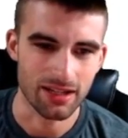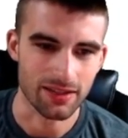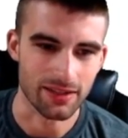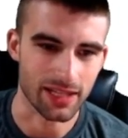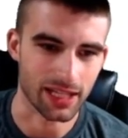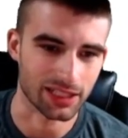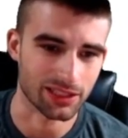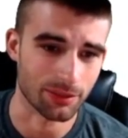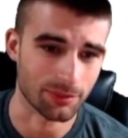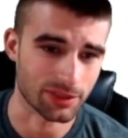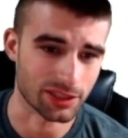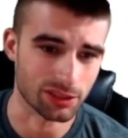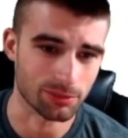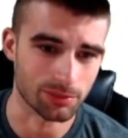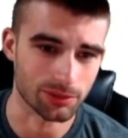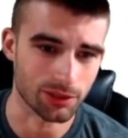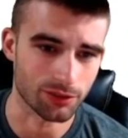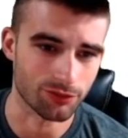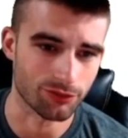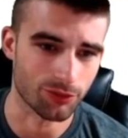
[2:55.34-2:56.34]
the XFIP's still
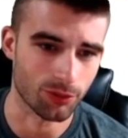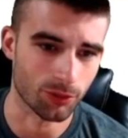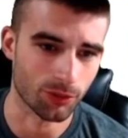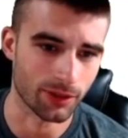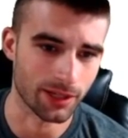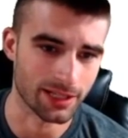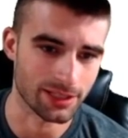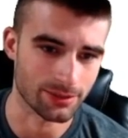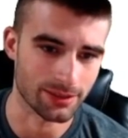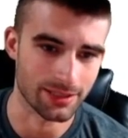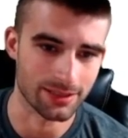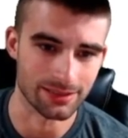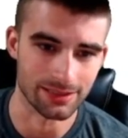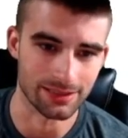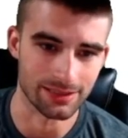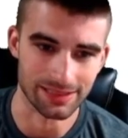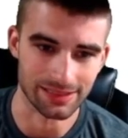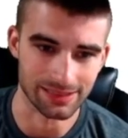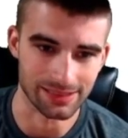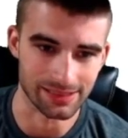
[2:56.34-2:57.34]
below 4, and as is
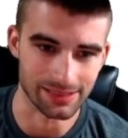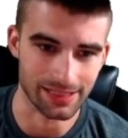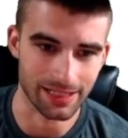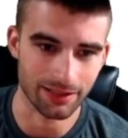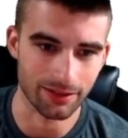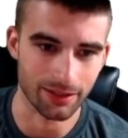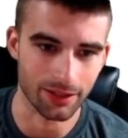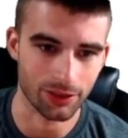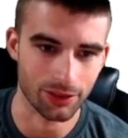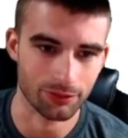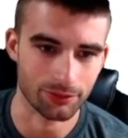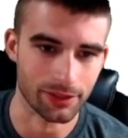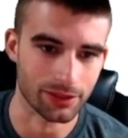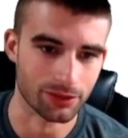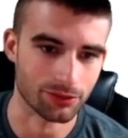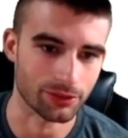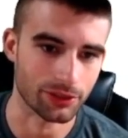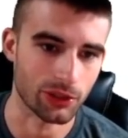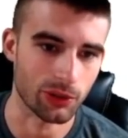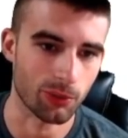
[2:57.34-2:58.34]
the Sierra at
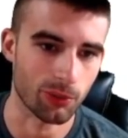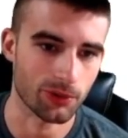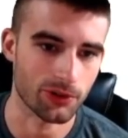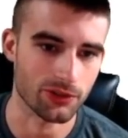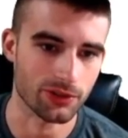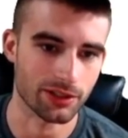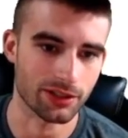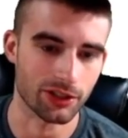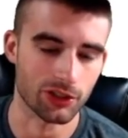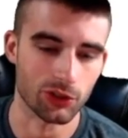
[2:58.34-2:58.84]
3.75 there,